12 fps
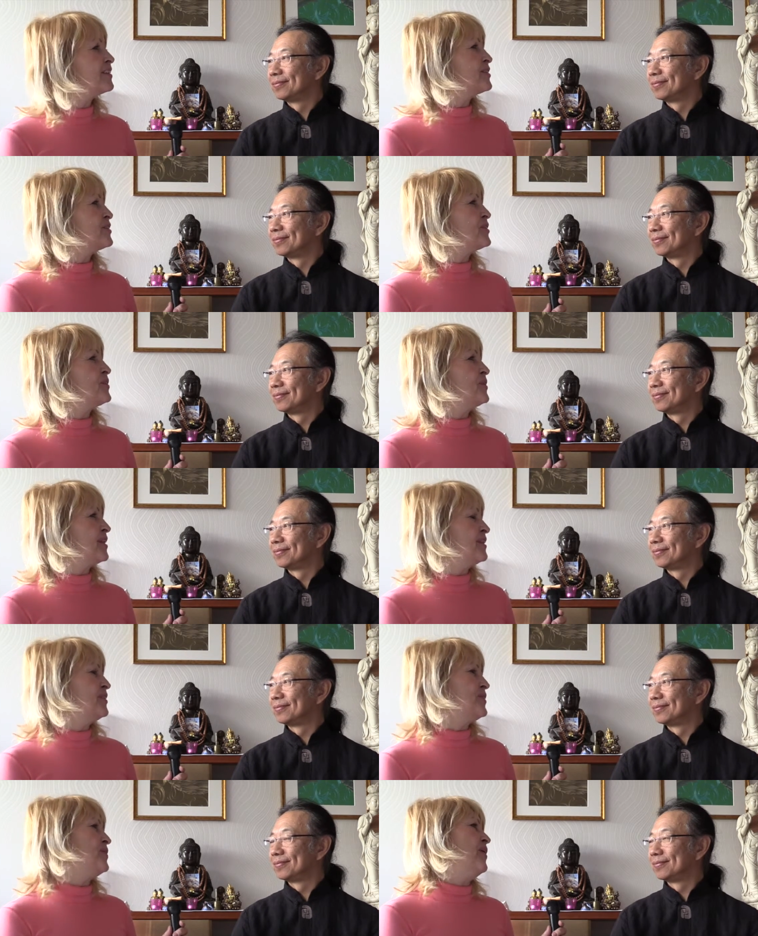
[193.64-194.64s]
Speaker 1: a
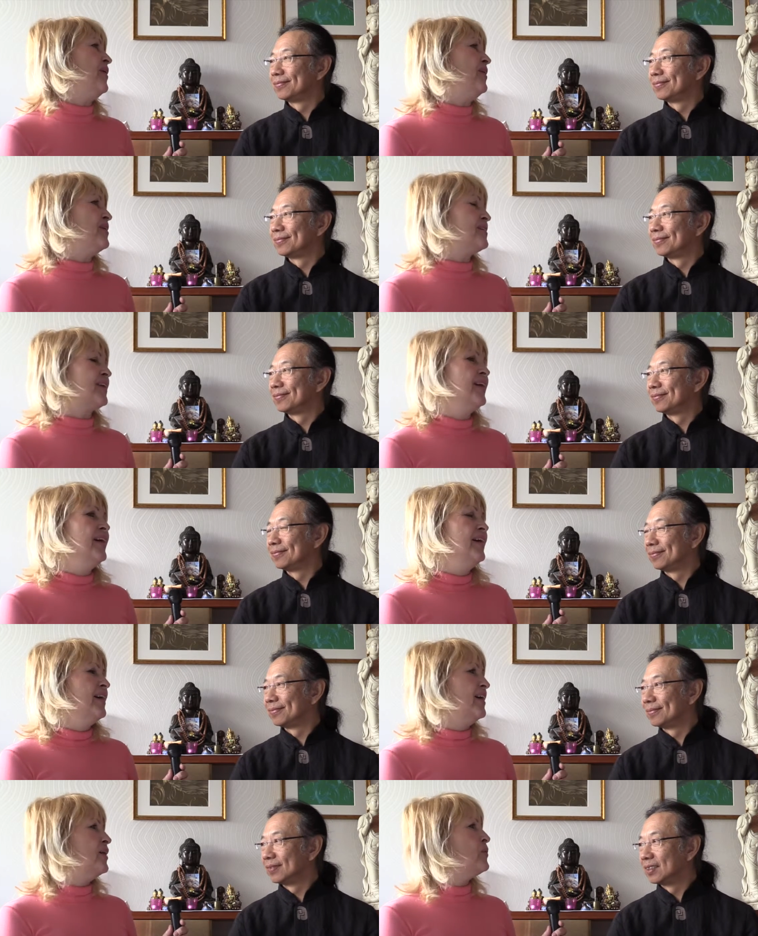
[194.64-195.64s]
student who ask.
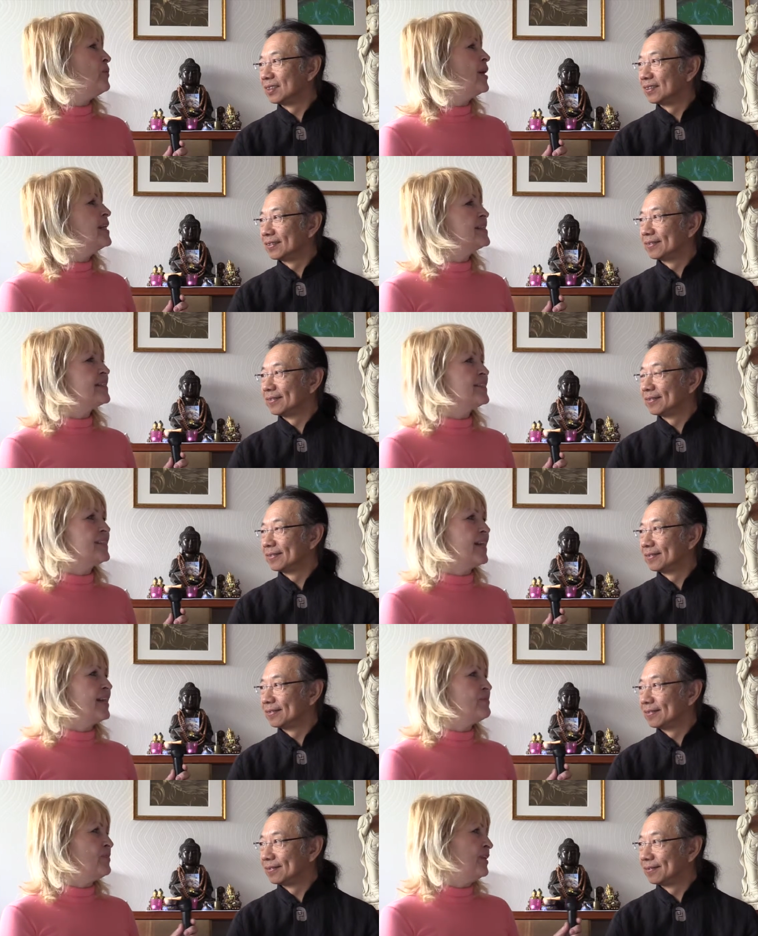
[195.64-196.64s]
Uh, when is the
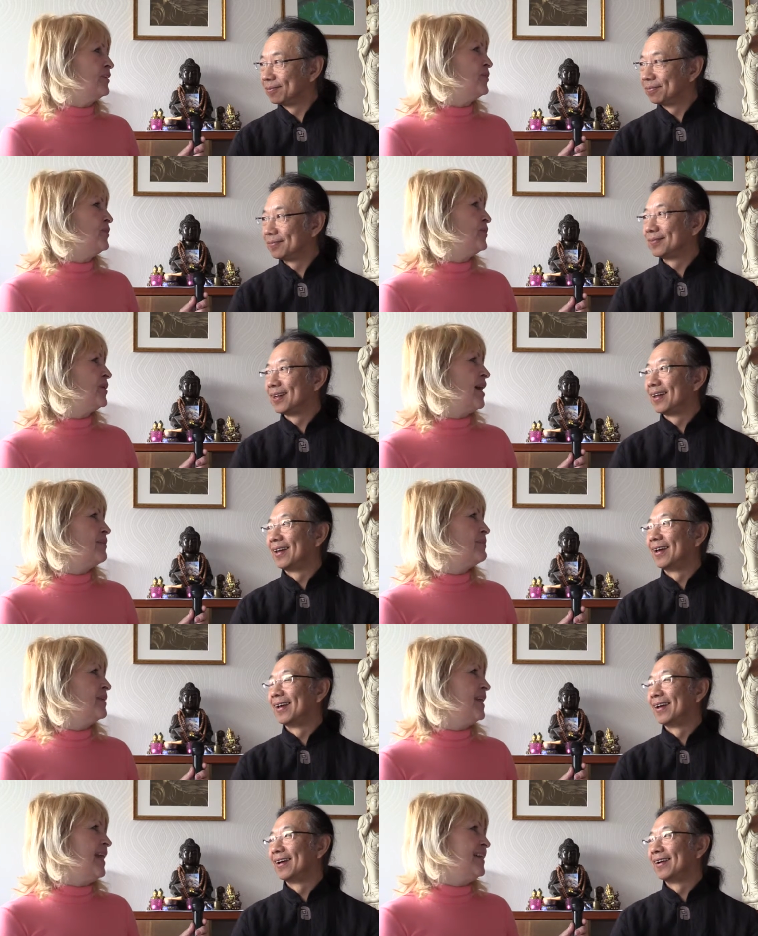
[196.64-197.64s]
time when you
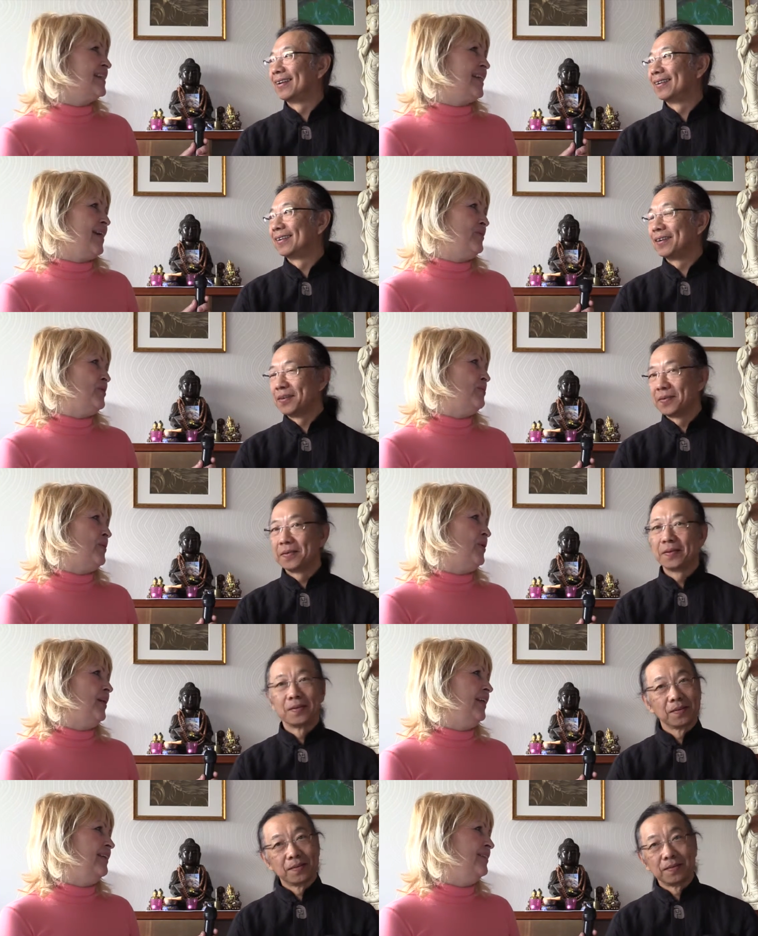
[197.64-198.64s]
come next time to
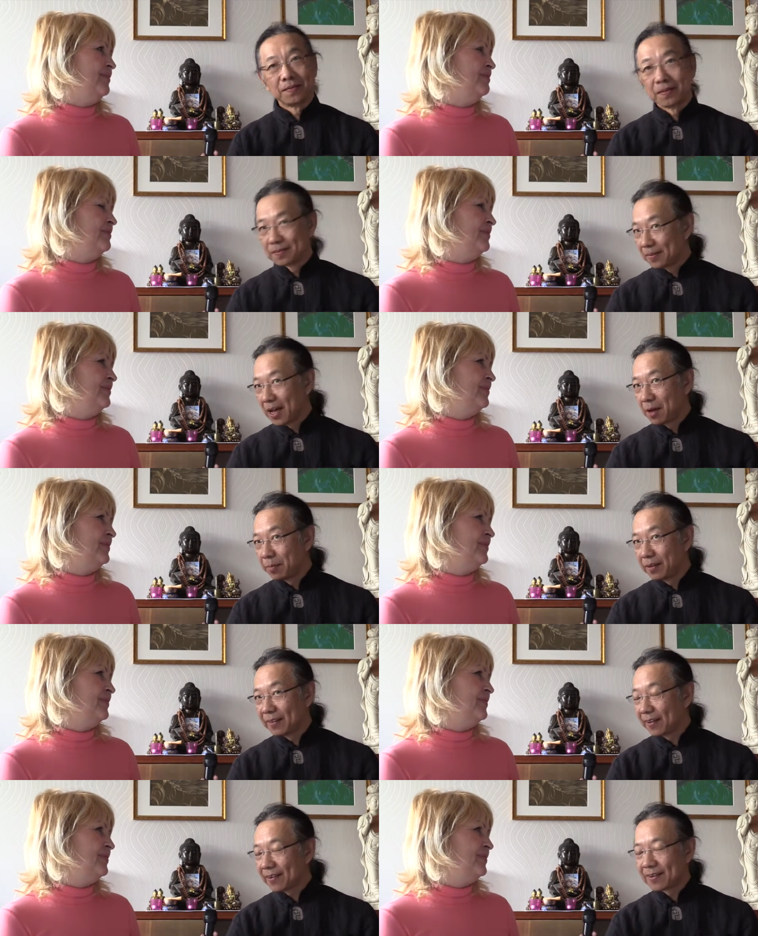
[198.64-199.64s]
Berlin?
Speaker 2: I'll
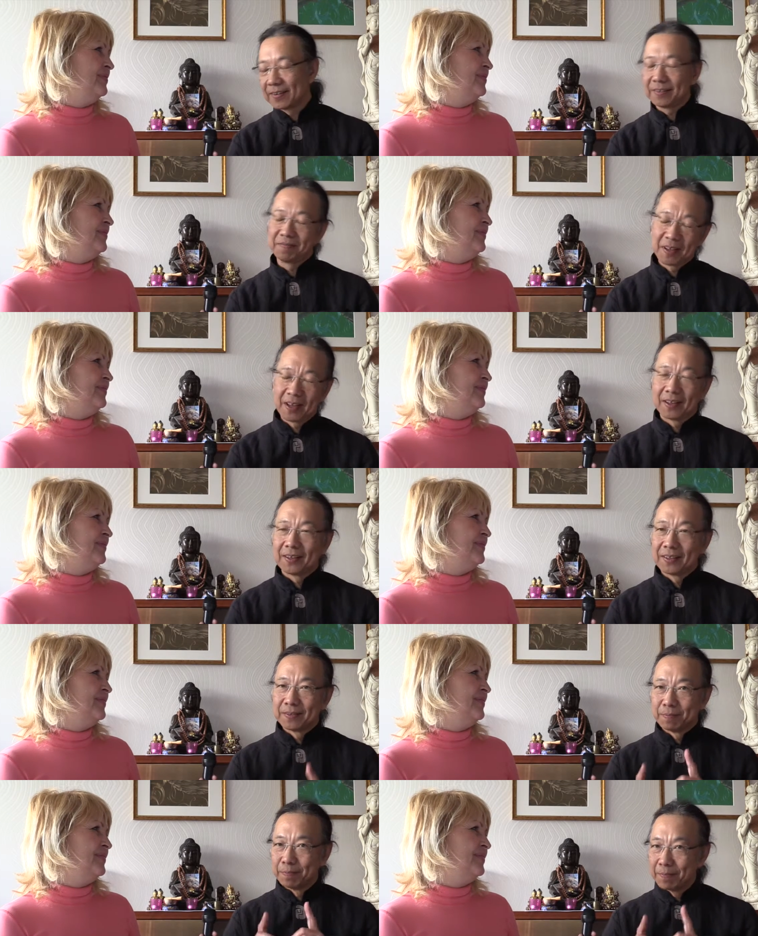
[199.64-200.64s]
be there
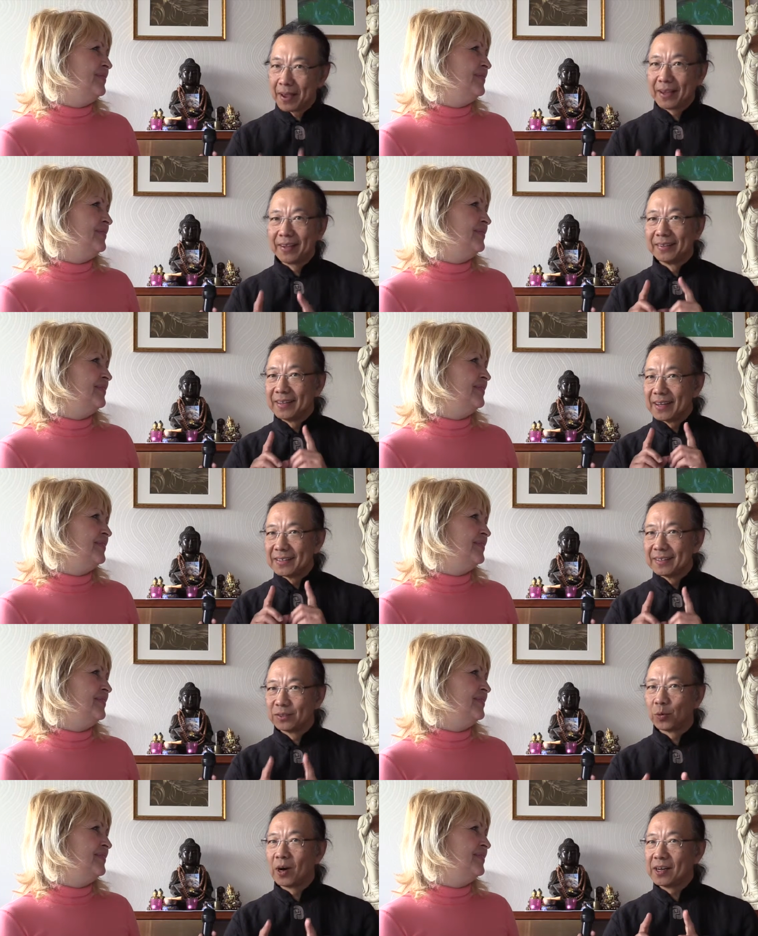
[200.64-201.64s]
May
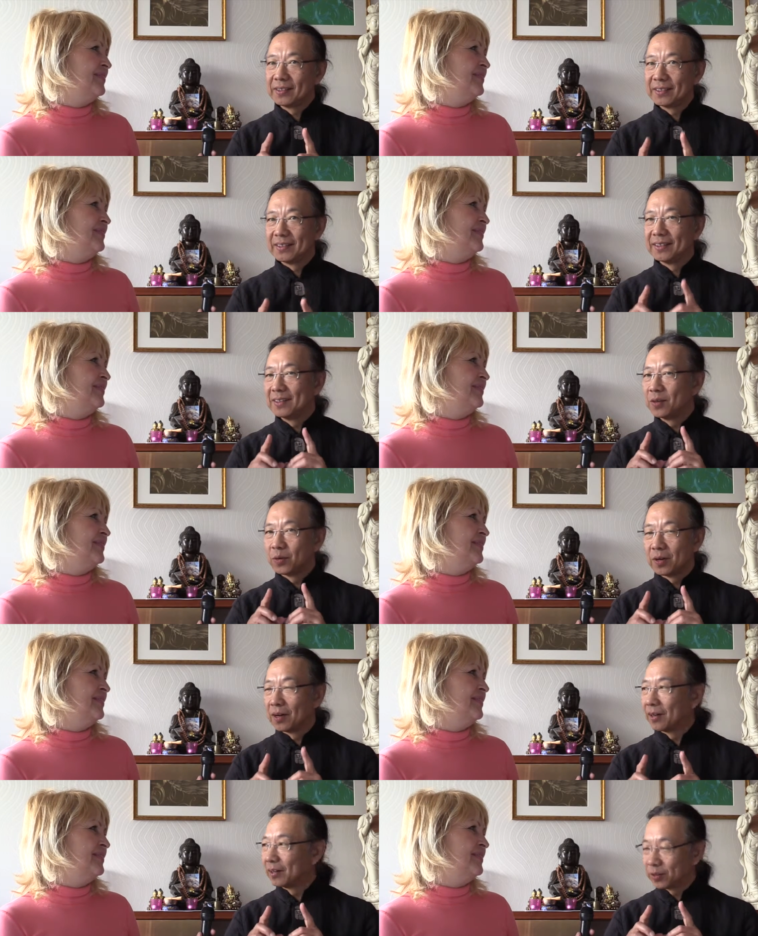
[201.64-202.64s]
20,
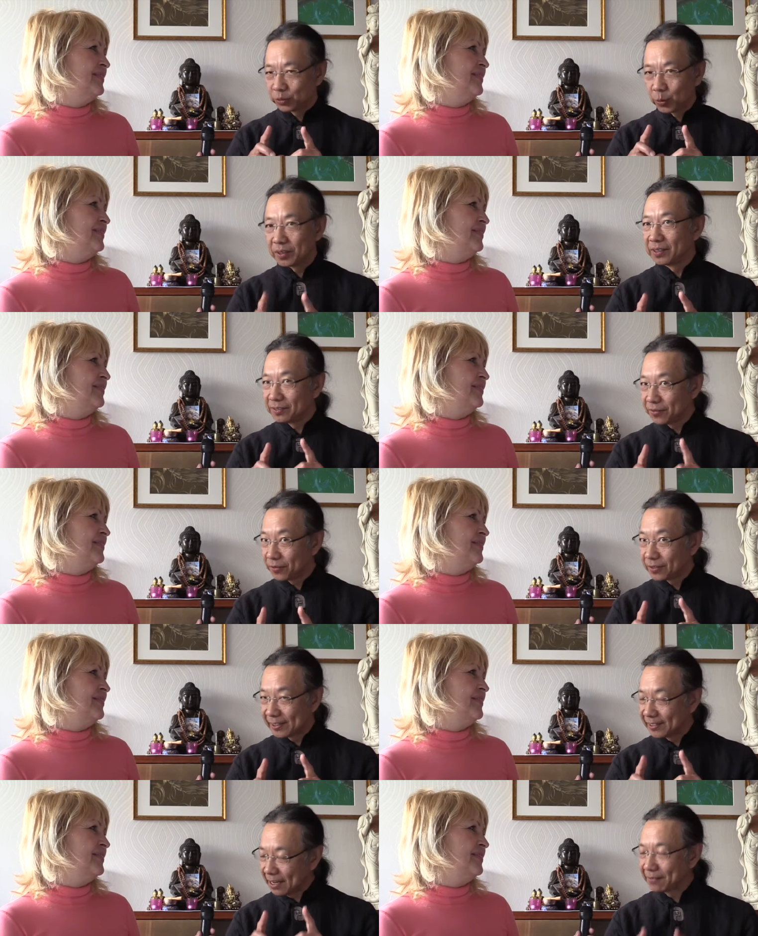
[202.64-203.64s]
uh,
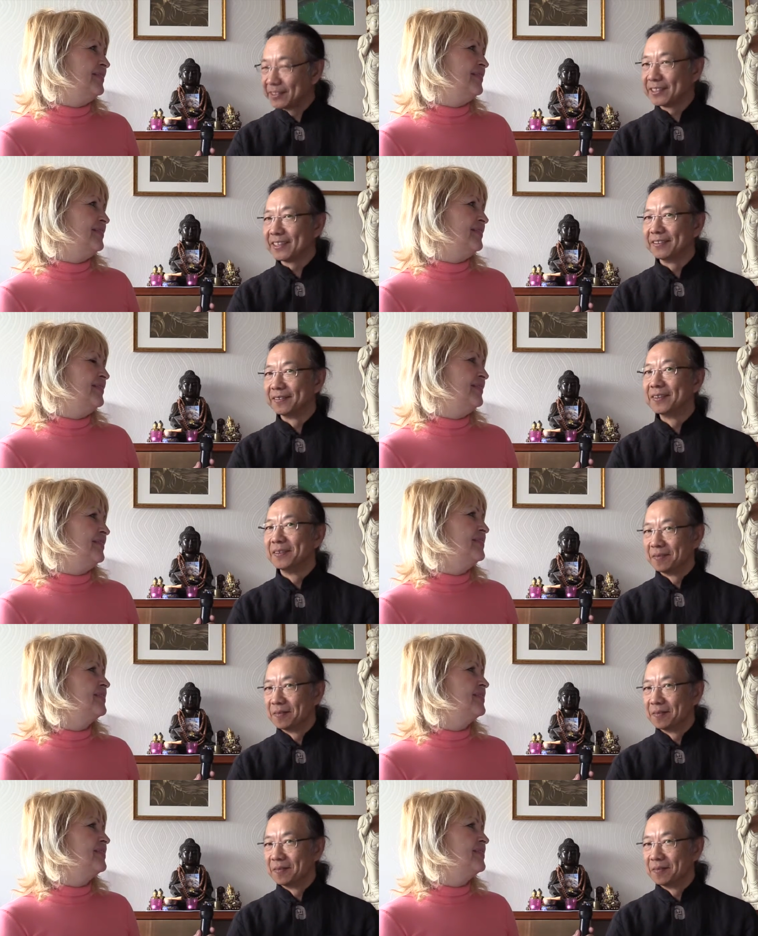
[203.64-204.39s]
2017,